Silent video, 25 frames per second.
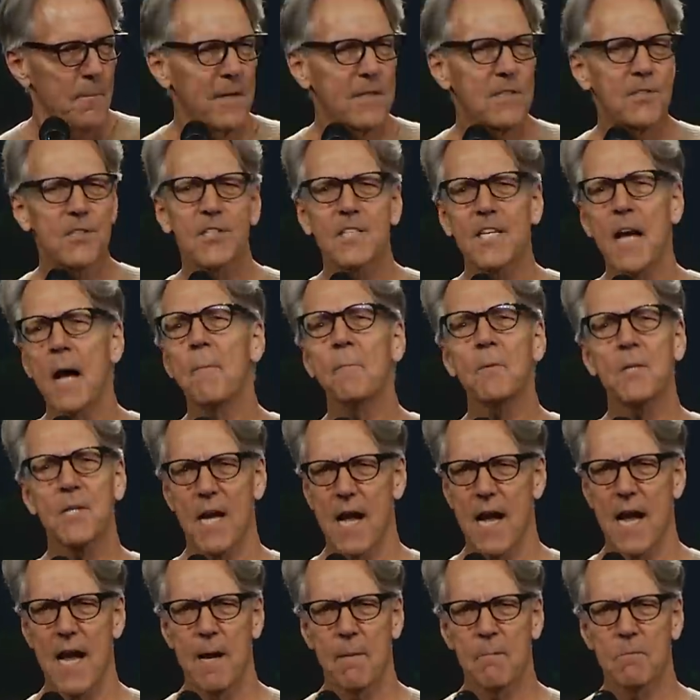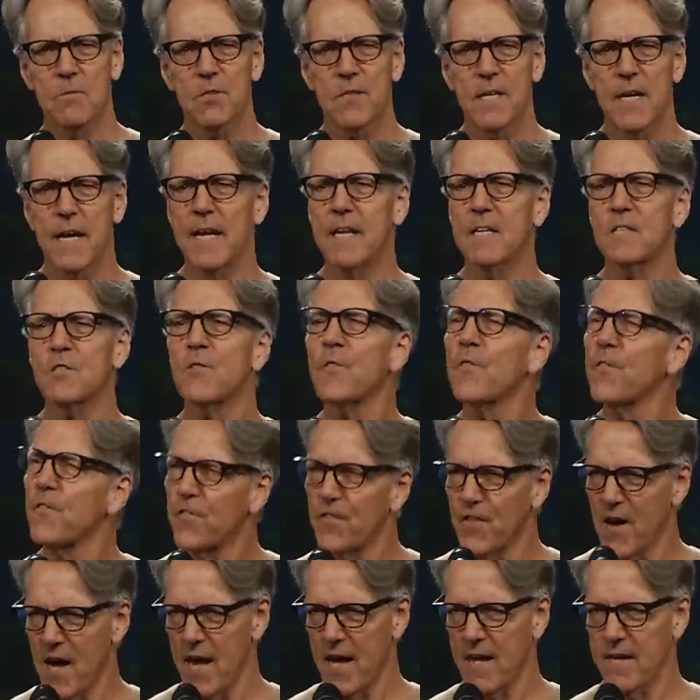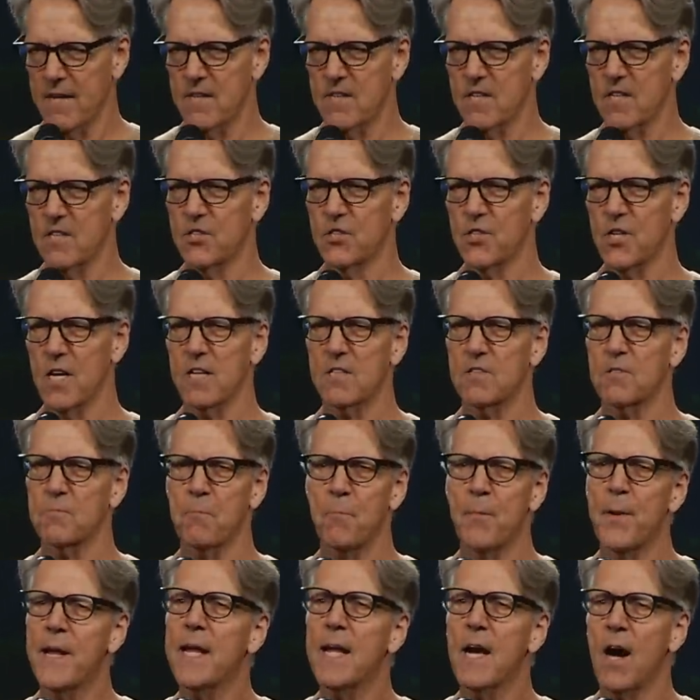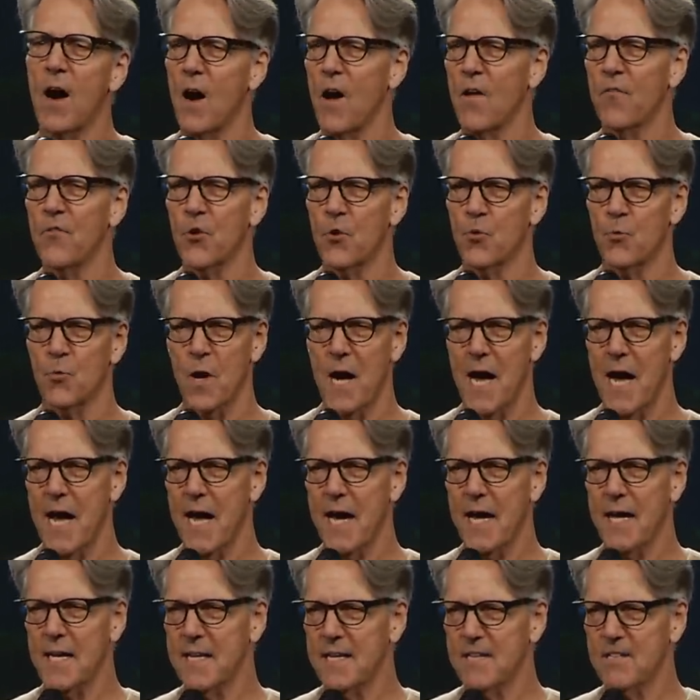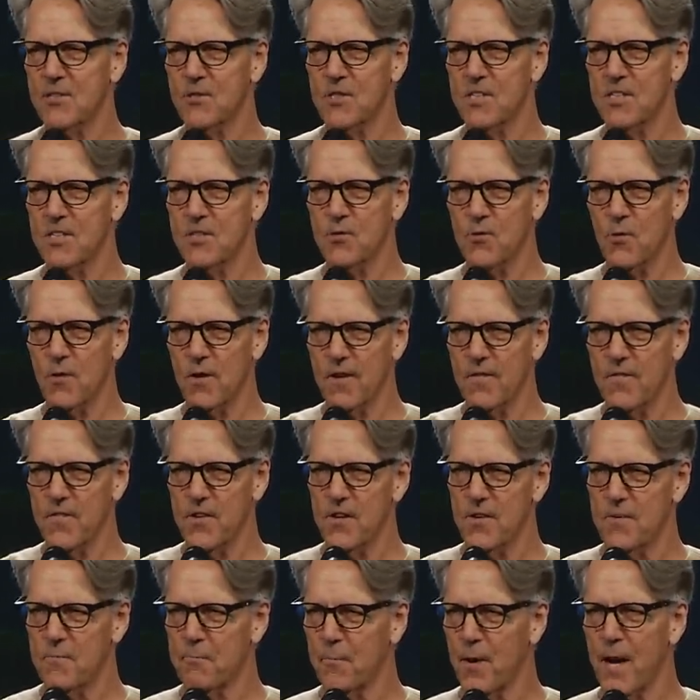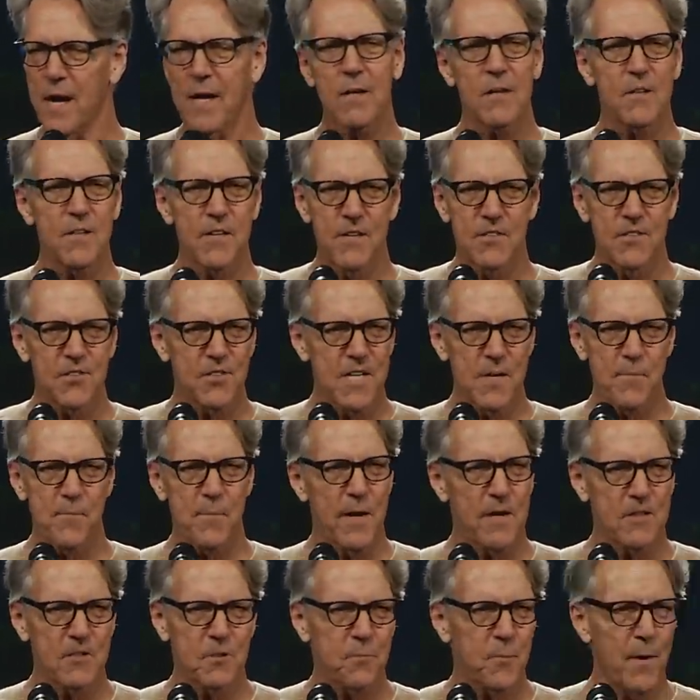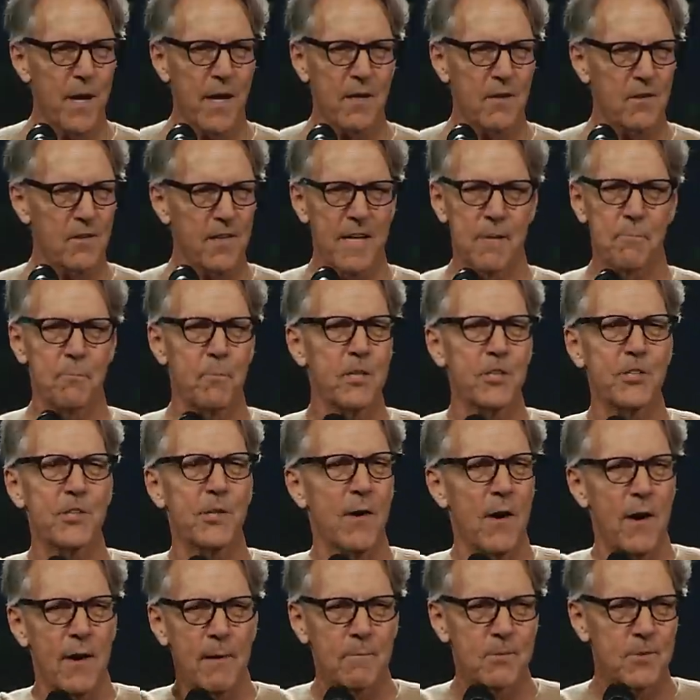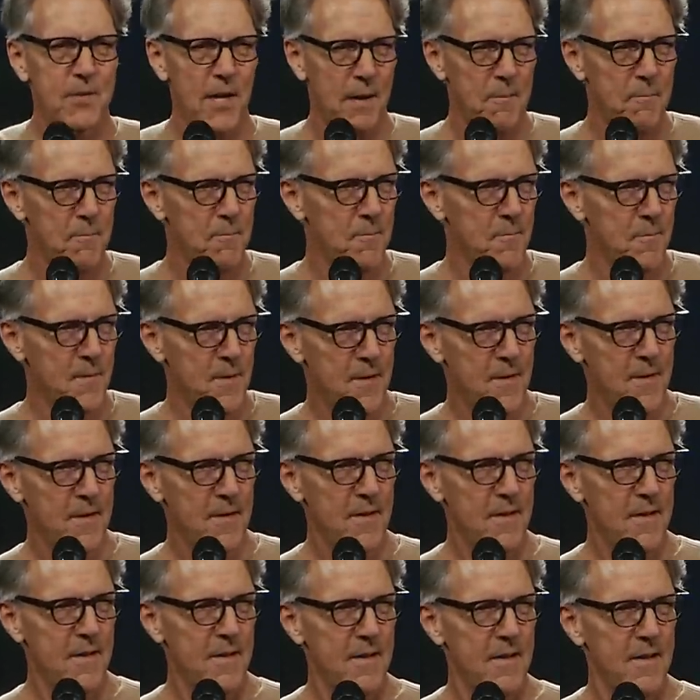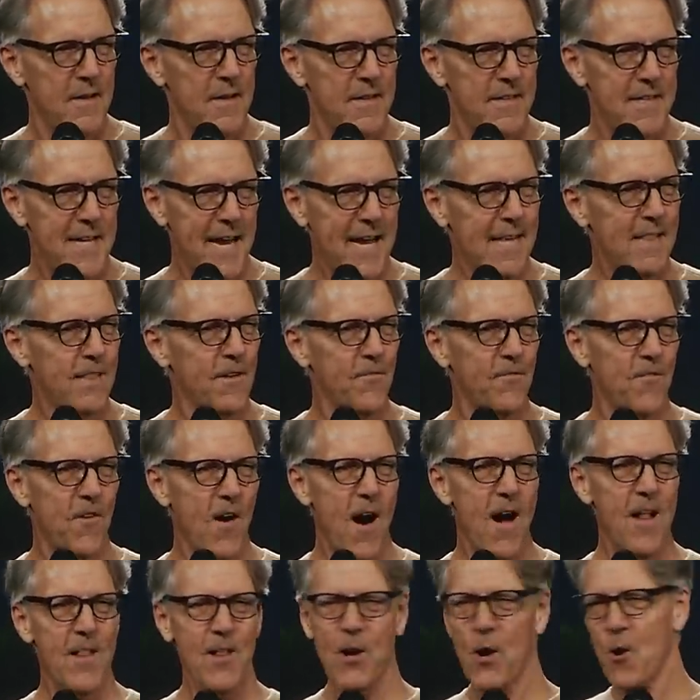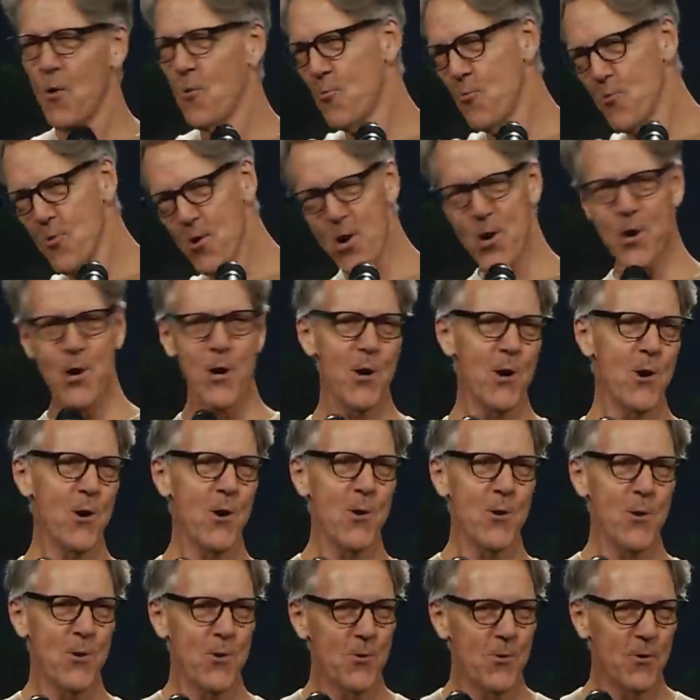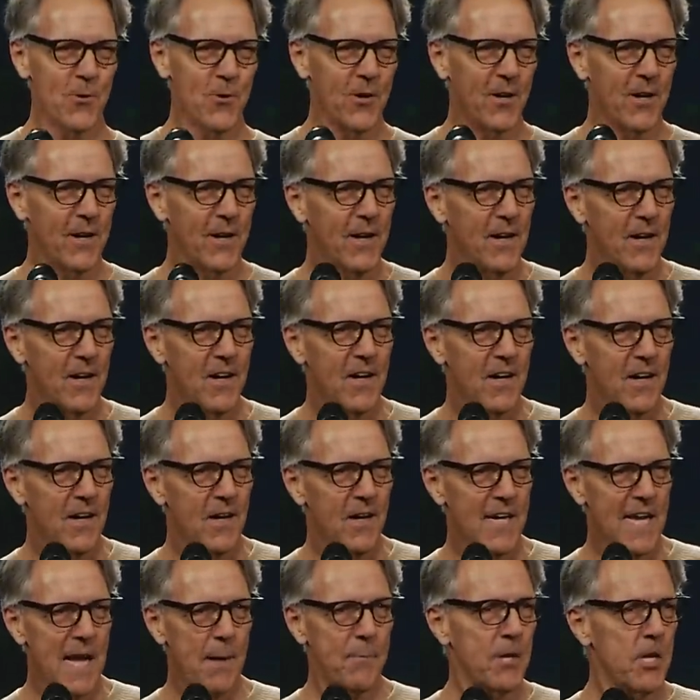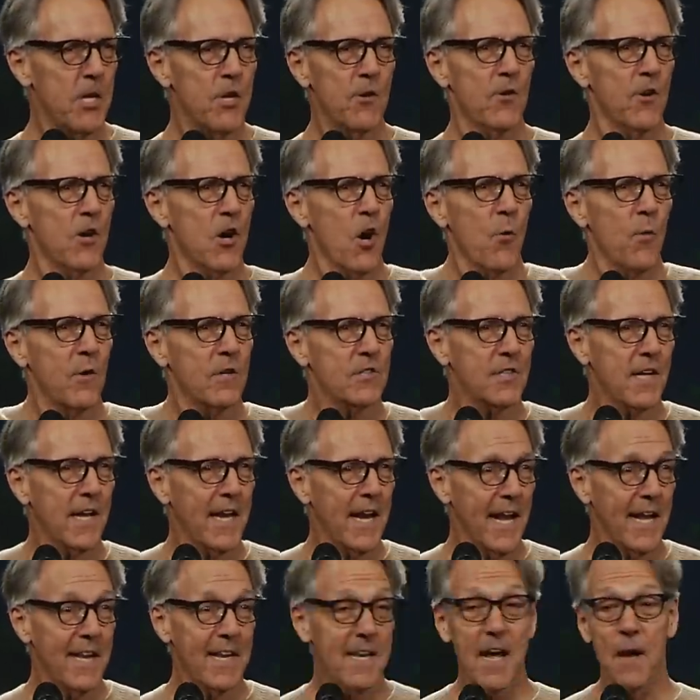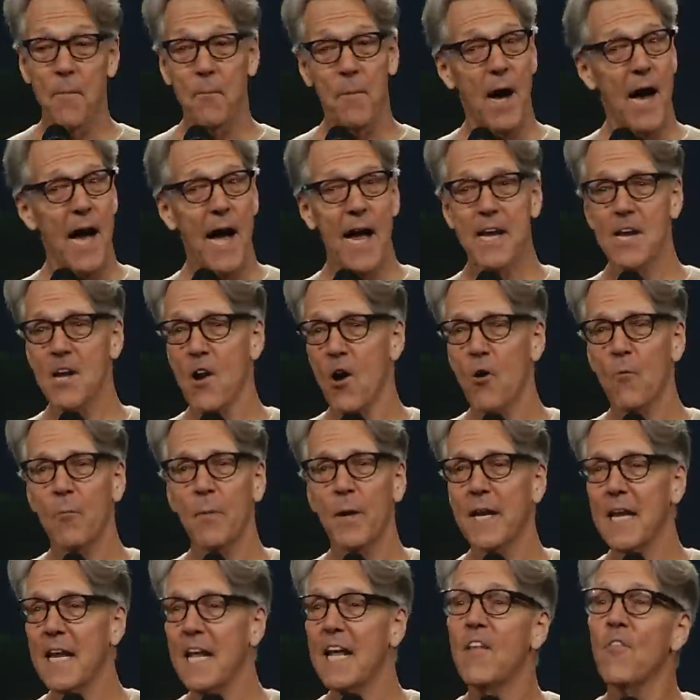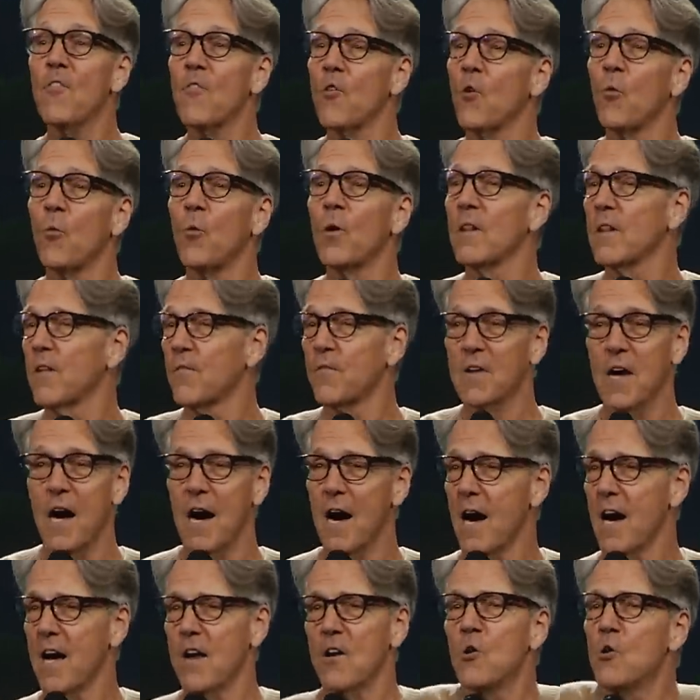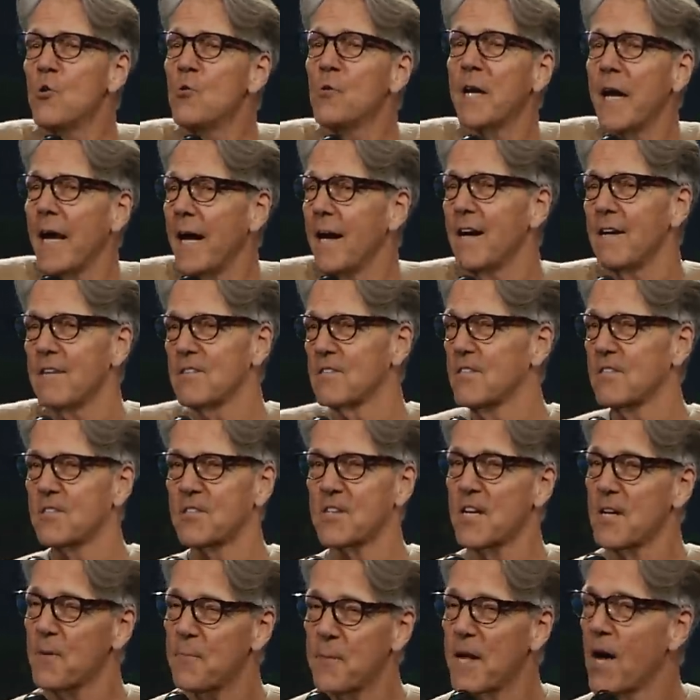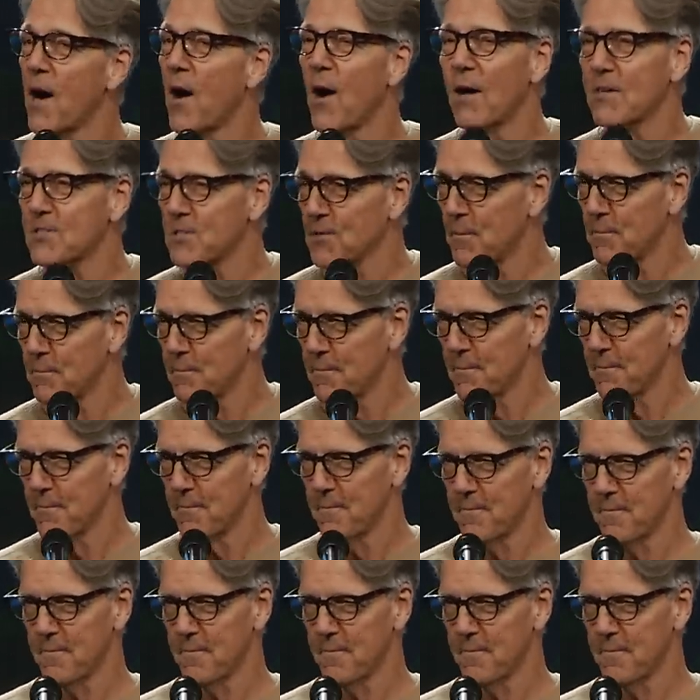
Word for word: But sometimes it's fun to just be on the ride and just sort of your buckle, your seatbelt's buckled in. Put your arms up, take the fall, and go woohoo! Yeah, but you don't know where it's going to end up. I know, but in the will of God, who cares? It's going to be awesome.